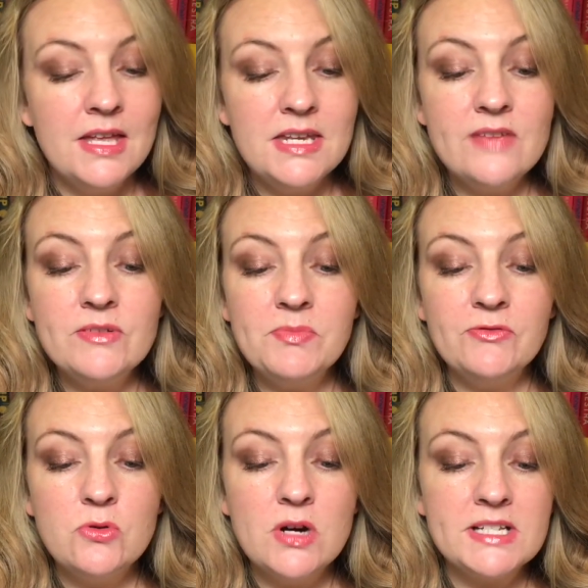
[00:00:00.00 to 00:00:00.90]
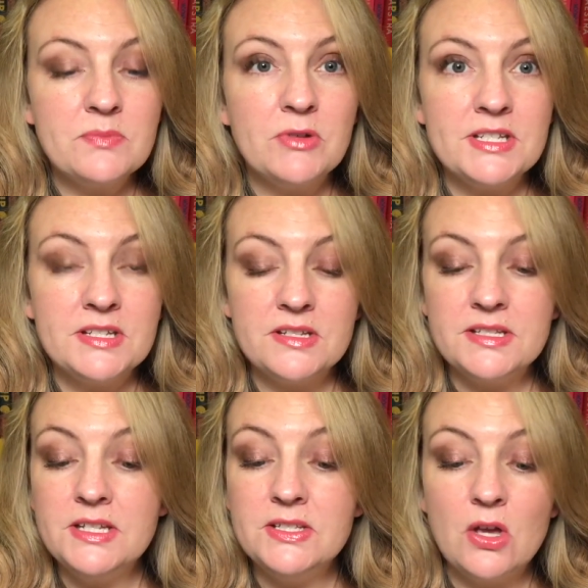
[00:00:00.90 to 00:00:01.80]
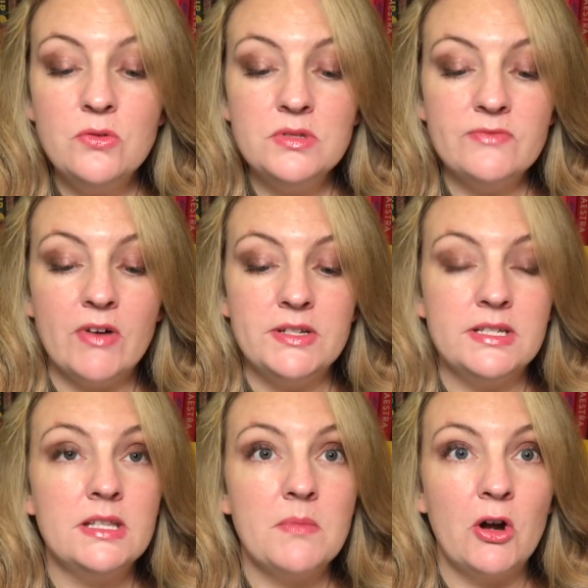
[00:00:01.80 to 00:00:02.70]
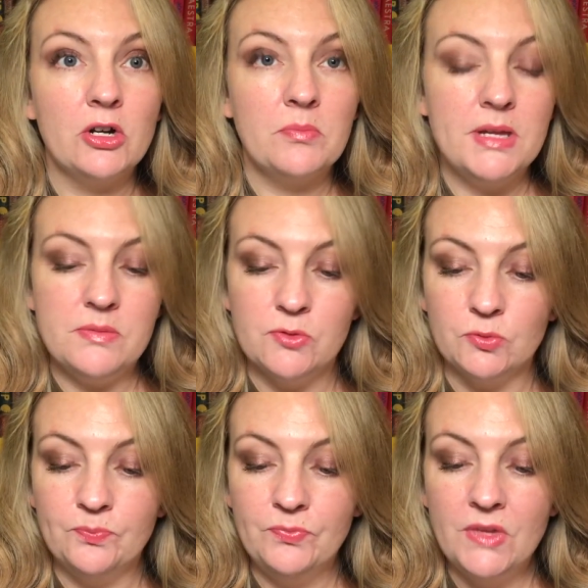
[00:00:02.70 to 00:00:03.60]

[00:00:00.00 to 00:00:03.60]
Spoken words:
Never before has a presidency so divided the American people.